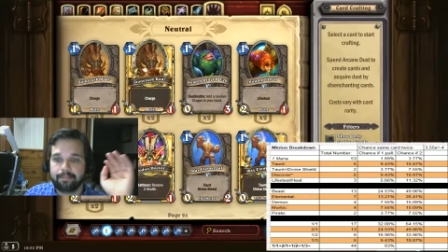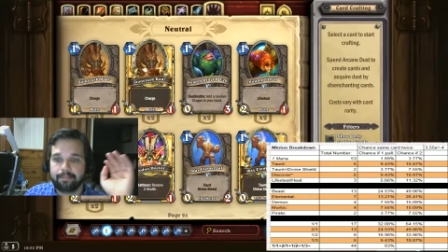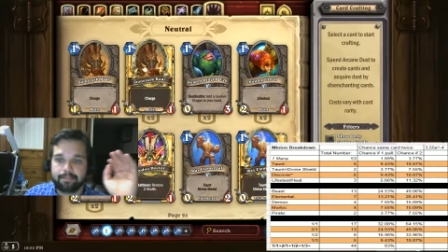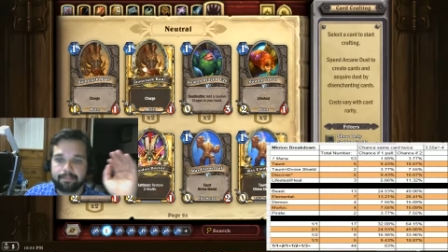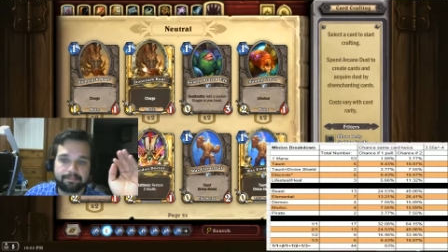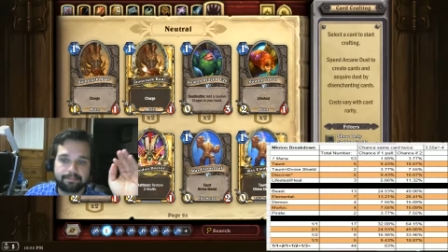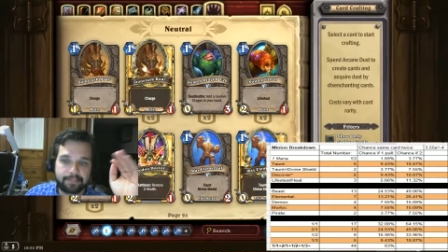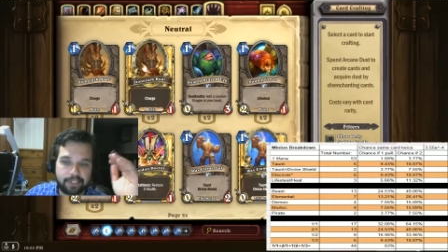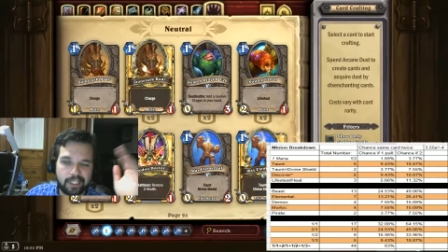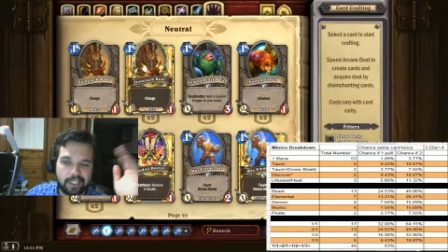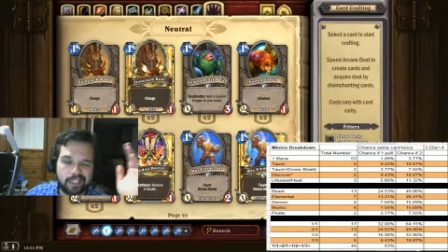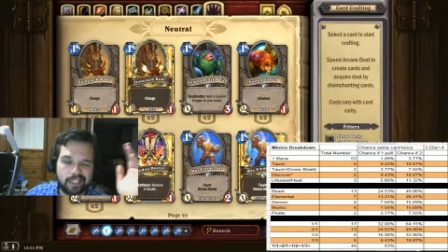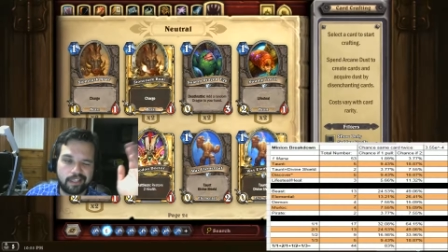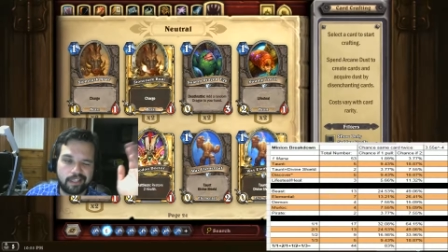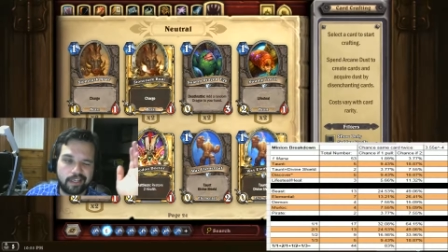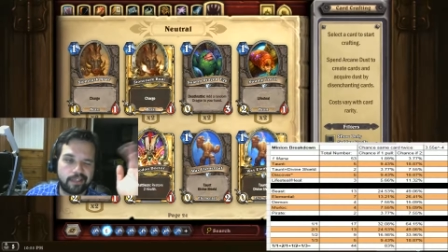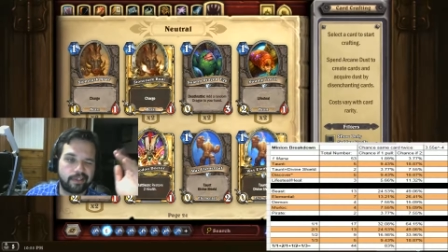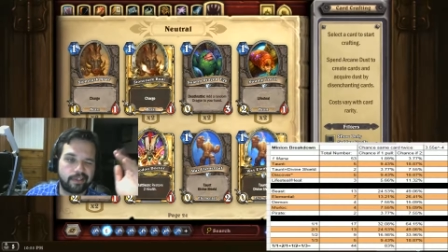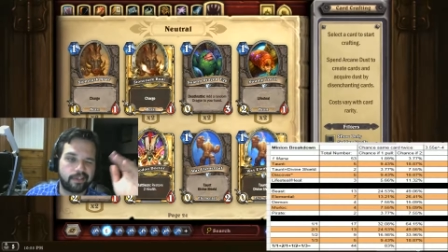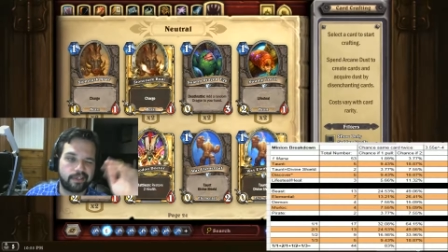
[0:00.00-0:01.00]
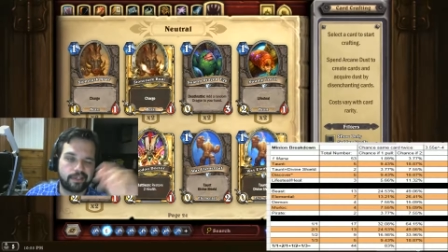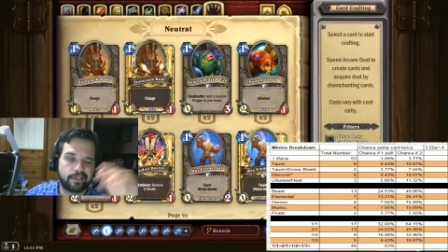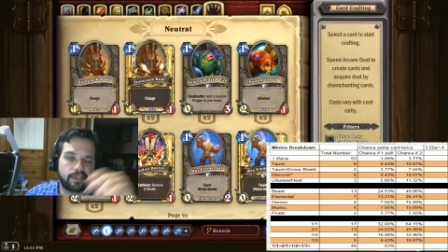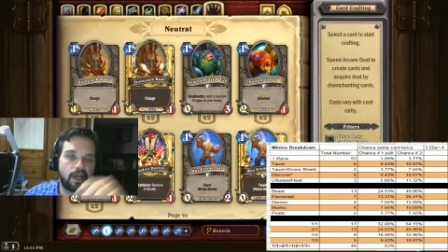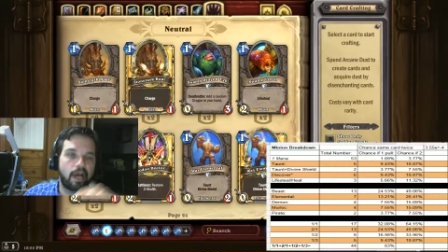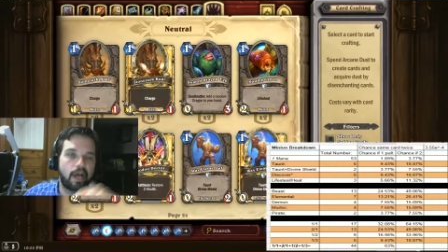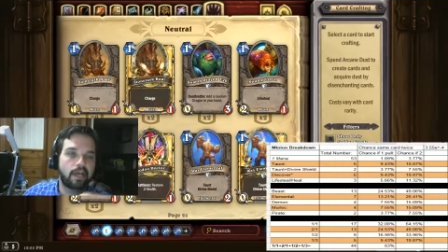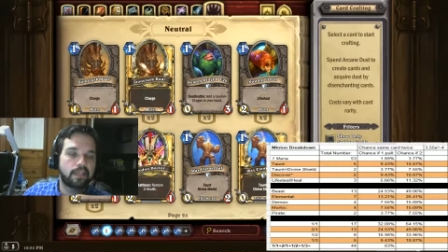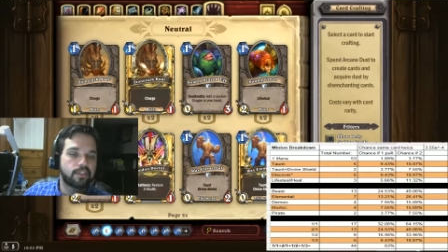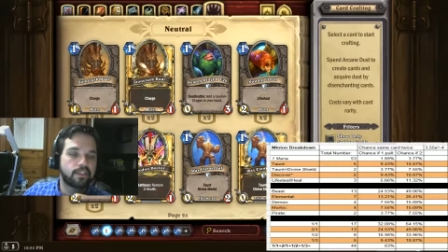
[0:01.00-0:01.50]
just under
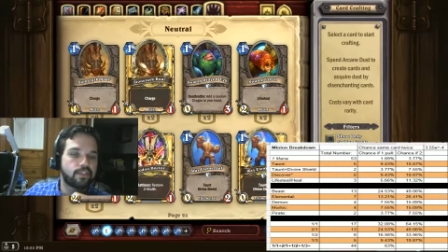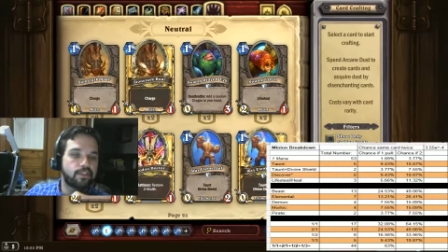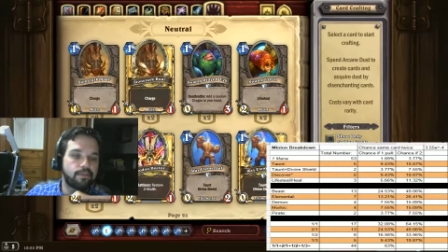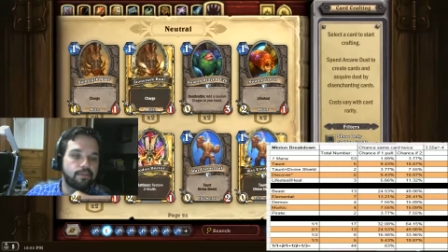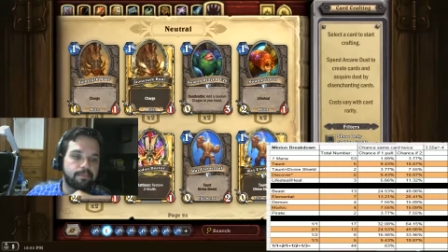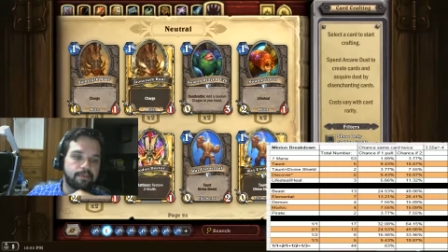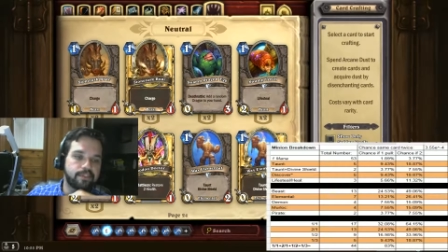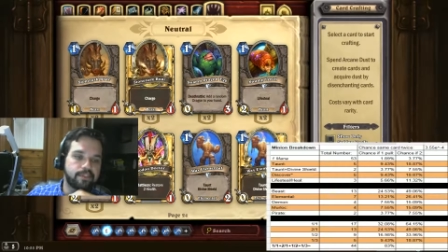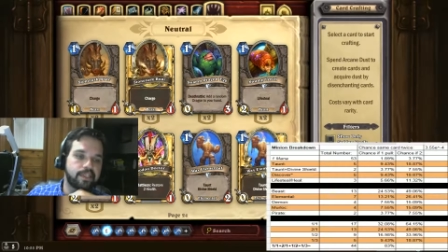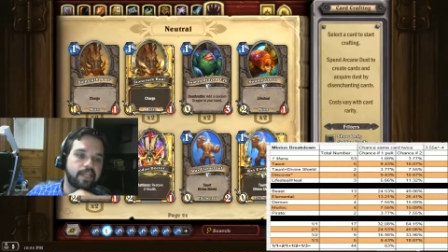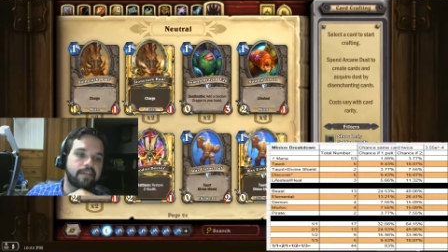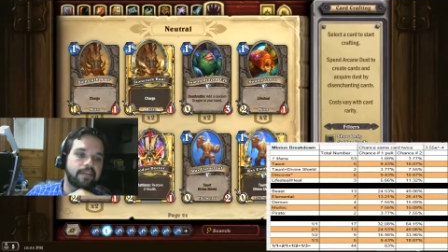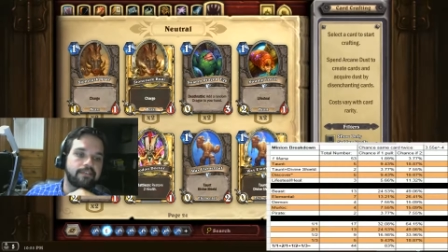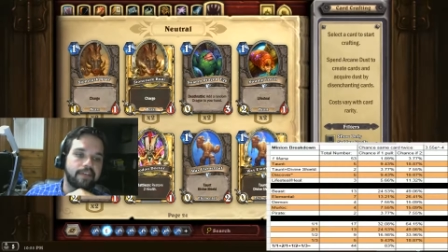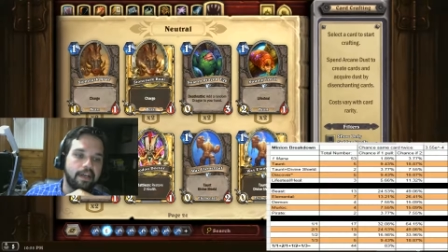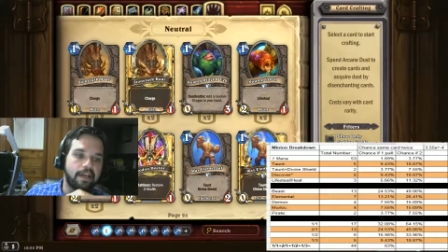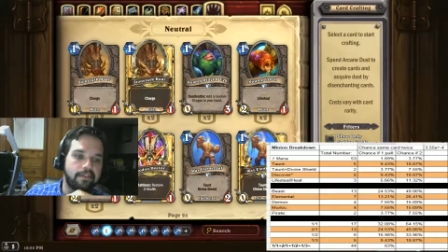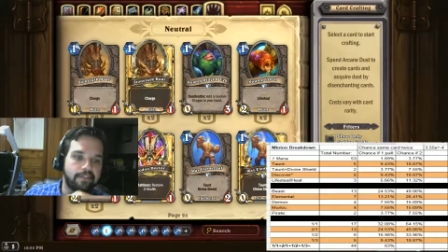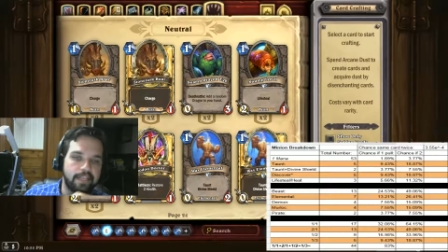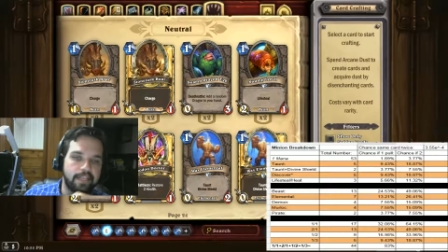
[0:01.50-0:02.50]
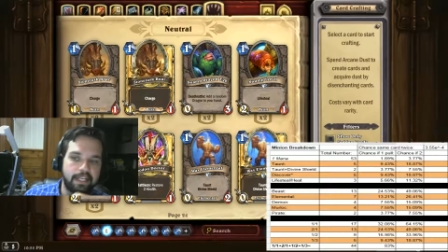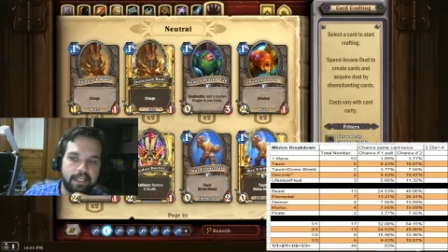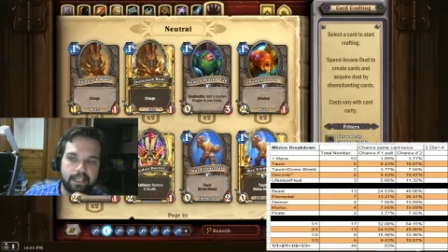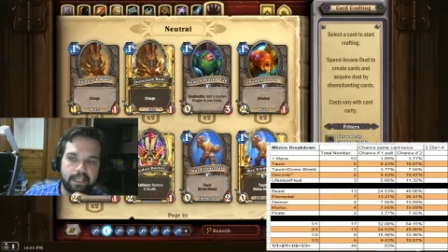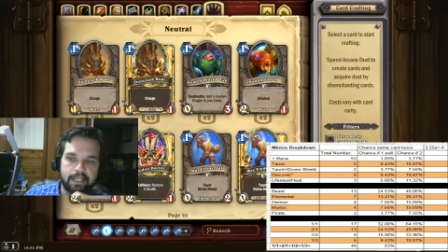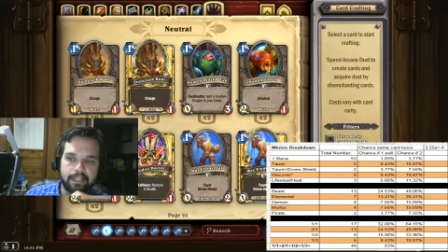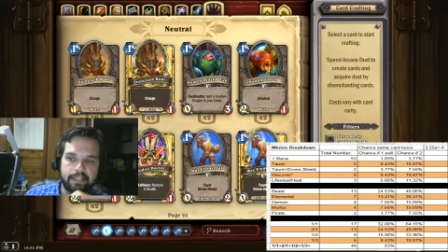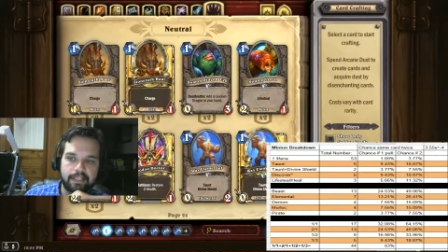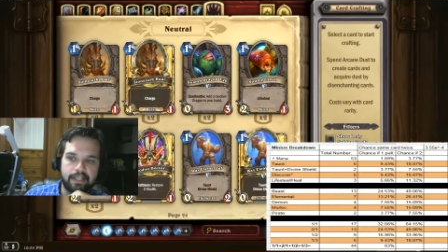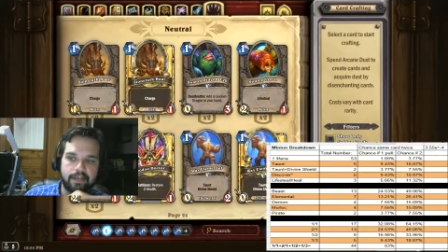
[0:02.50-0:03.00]
2% of getting
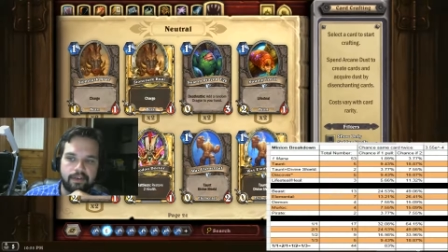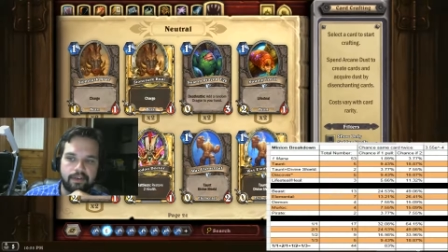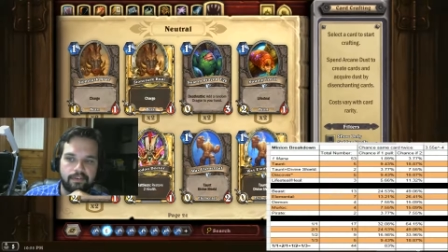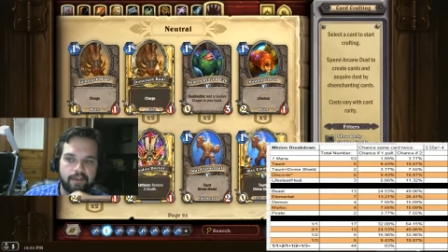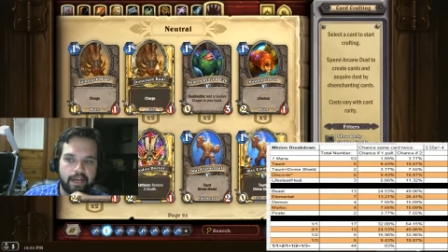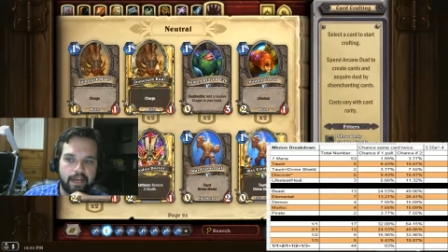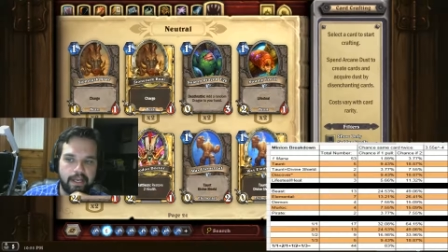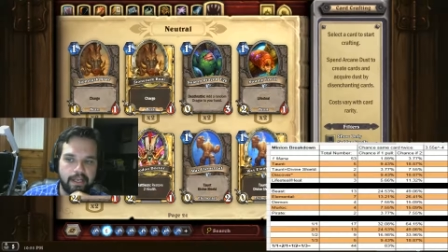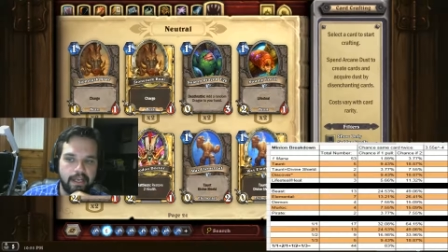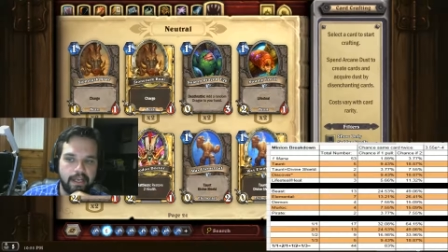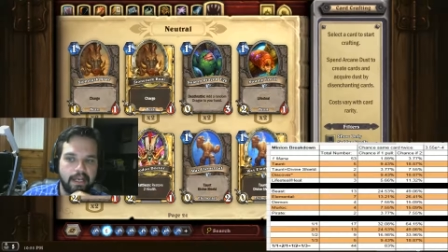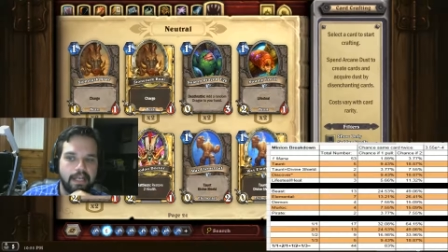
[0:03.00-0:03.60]
it there, right?